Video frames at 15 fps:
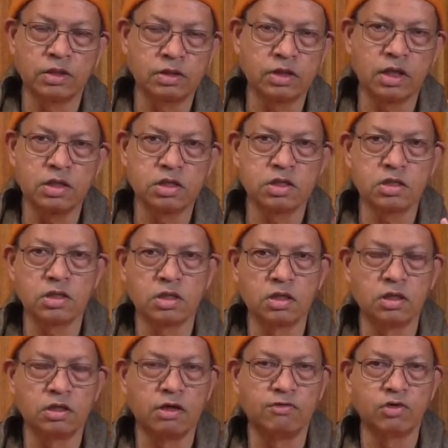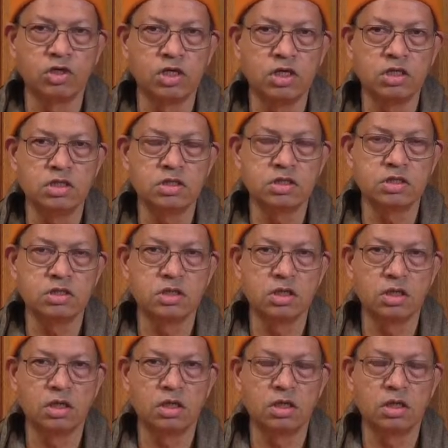touch the devotee's
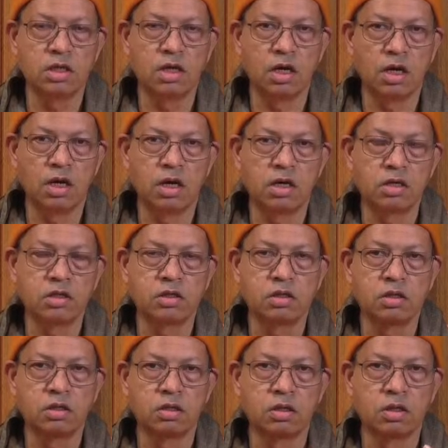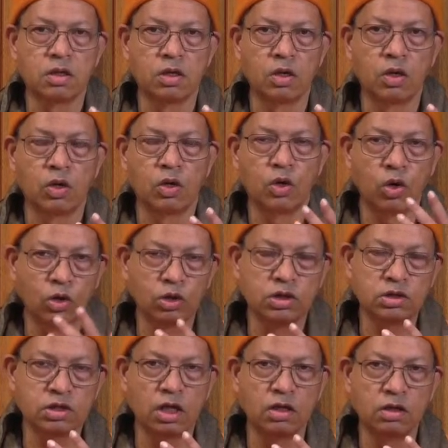heart or the
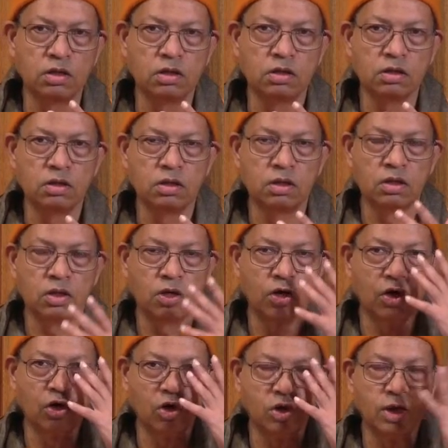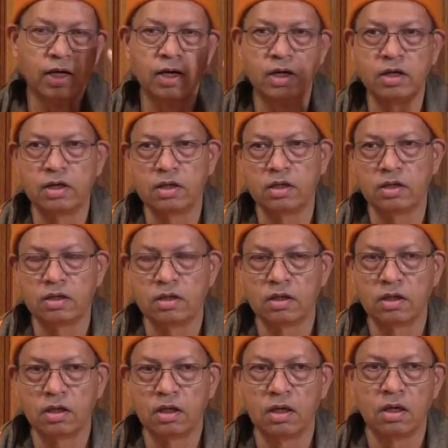tongue or the head.
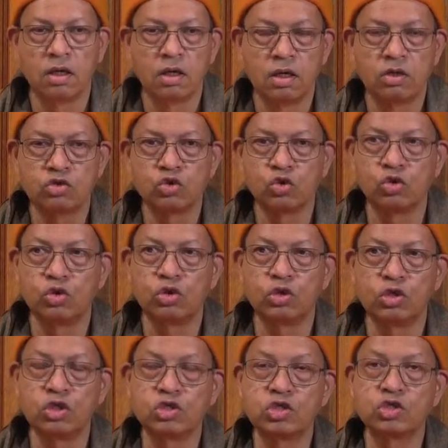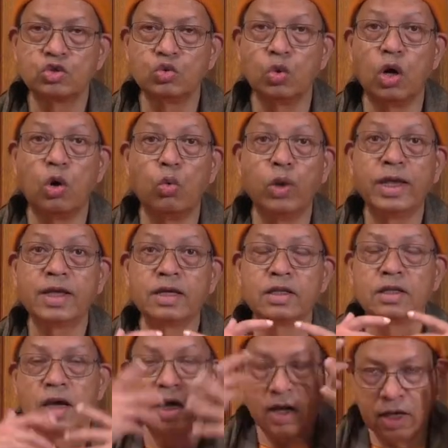So this is to awaken
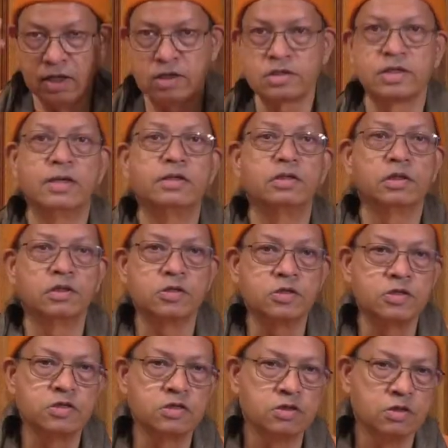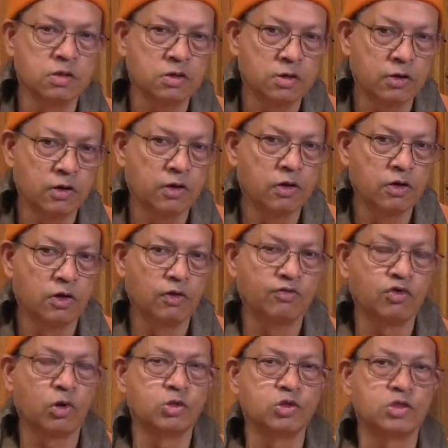the higher centers of
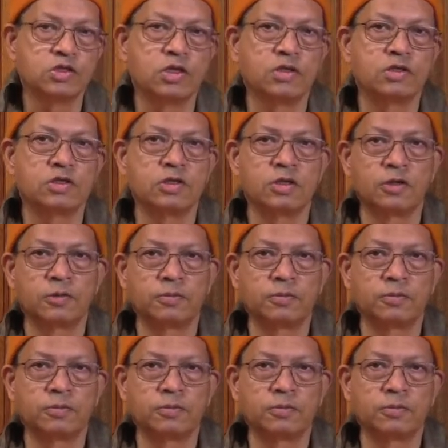consciousness.